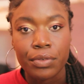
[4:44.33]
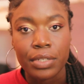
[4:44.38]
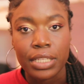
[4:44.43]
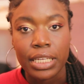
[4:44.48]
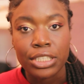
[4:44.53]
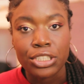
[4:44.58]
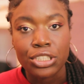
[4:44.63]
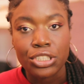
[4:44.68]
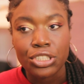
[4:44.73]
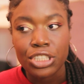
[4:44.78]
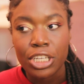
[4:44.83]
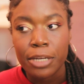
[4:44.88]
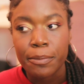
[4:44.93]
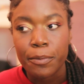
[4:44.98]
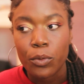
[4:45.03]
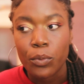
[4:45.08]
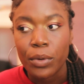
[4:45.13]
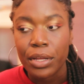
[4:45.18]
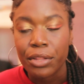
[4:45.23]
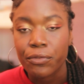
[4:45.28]

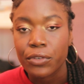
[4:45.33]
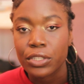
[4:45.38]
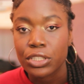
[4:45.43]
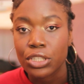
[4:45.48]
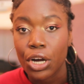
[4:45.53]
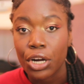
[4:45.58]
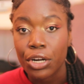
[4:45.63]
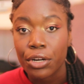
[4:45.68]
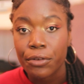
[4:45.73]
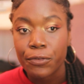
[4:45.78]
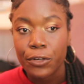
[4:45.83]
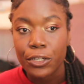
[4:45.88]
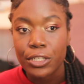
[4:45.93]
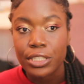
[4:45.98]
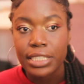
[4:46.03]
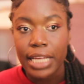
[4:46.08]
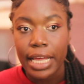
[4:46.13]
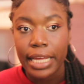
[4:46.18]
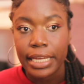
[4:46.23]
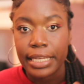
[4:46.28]
relationship with
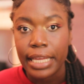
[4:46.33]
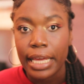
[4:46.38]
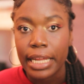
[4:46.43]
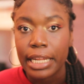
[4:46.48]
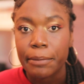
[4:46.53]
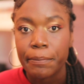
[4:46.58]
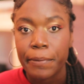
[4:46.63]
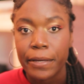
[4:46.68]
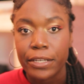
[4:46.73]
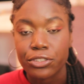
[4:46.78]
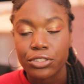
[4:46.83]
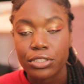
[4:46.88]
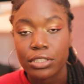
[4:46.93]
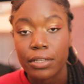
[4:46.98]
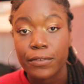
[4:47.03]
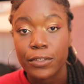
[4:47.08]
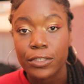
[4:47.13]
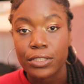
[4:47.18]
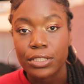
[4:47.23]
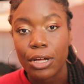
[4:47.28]
photographers and getting pictures
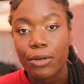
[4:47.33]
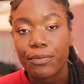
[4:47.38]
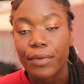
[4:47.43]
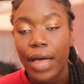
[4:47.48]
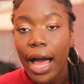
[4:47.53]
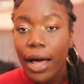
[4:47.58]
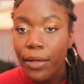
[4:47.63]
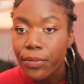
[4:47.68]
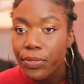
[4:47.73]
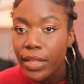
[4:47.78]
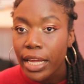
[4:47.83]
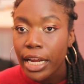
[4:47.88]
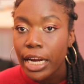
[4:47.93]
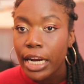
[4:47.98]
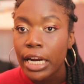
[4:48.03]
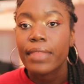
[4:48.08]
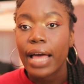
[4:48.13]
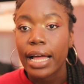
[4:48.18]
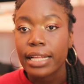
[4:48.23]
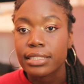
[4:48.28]
of yourself out
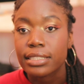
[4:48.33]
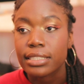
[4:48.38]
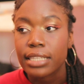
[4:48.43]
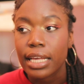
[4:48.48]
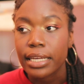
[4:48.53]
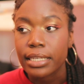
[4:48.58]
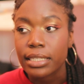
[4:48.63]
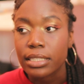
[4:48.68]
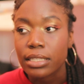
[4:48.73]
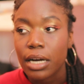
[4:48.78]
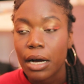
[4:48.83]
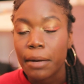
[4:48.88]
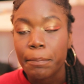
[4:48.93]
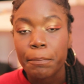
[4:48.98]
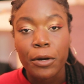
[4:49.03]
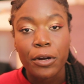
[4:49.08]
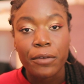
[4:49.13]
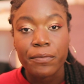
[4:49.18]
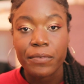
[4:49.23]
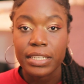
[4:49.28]
there, that's like a
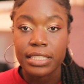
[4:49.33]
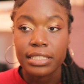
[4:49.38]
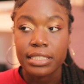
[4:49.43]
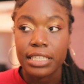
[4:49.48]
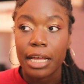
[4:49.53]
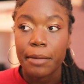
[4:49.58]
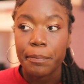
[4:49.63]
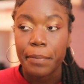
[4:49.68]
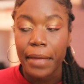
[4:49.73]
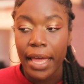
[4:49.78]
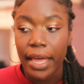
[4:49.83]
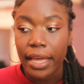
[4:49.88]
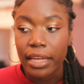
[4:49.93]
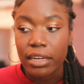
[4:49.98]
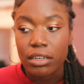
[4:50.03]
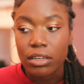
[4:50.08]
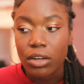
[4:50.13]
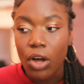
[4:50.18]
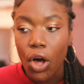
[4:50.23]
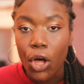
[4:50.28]
perfect step,
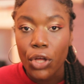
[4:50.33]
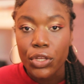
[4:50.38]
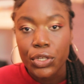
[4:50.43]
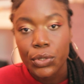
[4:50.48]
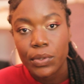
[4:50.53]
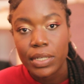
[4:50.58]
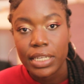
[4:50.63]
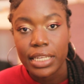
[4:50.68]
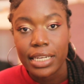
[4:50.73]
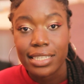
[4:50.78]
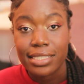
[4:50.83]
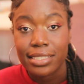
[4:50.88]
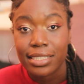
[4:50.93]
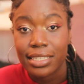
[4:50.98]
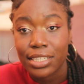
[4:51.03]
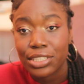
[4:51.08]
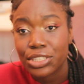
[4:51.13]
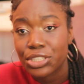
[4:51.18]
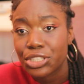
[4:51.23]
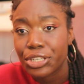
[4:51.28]
and all you need is
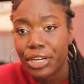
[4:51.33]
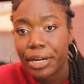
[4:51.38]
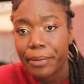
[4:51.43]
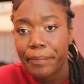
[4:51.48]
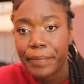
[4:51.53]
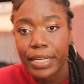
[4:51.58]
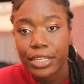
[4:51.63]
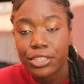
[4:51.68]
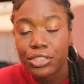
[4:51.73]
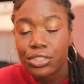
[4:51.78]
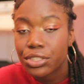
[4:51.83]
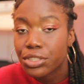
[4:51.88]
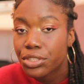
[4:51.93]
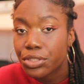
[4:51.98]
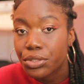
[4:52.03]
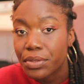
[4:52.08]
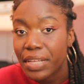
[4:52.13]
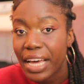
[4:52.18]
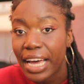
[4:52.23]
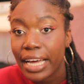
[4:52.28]
an Instagram page to
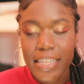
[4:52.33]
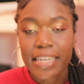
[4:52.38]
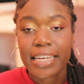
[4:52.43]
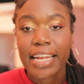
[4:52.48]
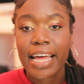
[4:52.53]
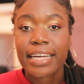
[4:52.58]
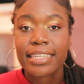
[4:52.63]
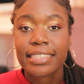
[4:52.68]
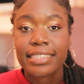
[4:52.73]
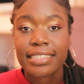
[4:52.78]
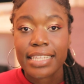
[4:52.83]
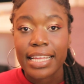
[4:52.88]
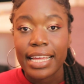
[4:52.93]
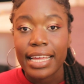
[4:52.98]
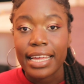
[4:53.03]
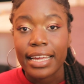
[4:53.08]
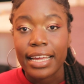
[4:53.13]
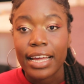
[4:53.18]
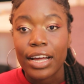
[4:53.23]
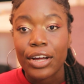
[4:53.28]
do that. The next
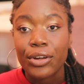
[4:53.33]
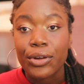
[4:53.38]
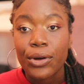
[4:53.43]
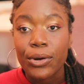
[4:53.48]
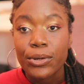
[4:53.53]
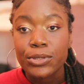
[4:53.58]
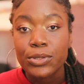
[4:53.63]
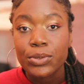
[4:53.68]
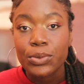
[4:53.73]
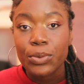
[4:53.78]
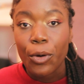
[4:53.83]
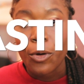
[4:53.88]
thing, go to